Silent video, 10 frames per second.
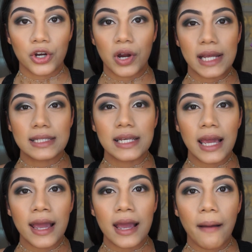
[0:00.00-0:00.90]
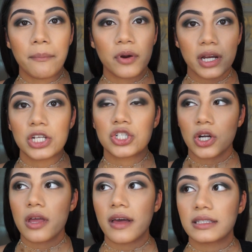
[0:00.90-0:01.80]
Crazy. I'm pretty
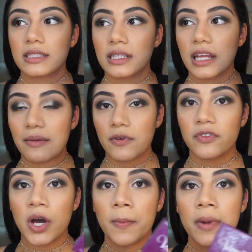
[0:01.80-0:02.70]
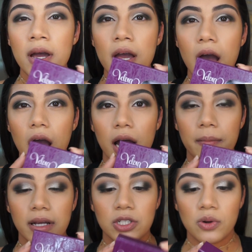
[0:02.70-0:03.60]
sure that's the name of them.
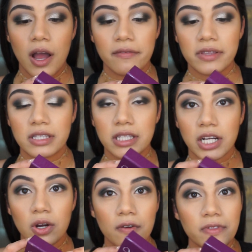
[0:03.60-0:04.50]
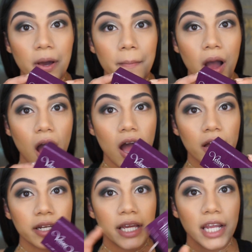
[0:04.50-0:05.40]
I don't have the sticker of them
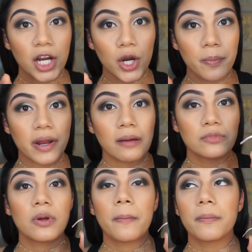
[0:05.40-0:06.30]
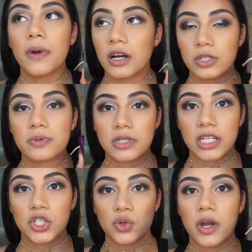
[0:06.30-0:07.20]
on here, but I'm
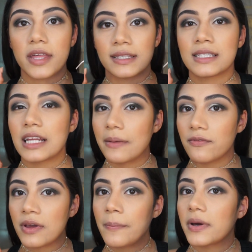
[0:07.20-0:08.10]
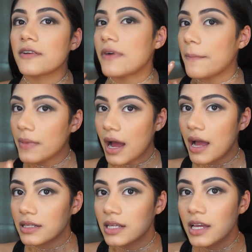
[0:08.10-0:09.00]
100% sure that's the name of it. But if I'm
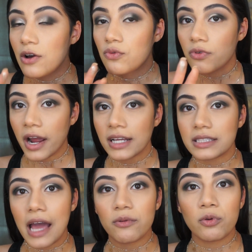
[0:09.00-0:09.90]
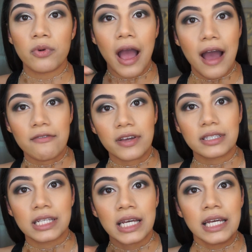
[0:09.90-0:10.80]
not right, I will have
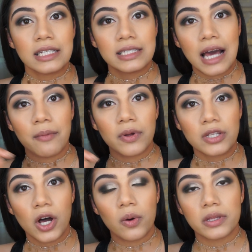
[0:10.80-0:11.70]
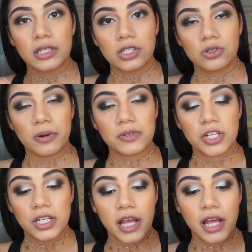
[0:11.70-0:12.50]
it down below in the description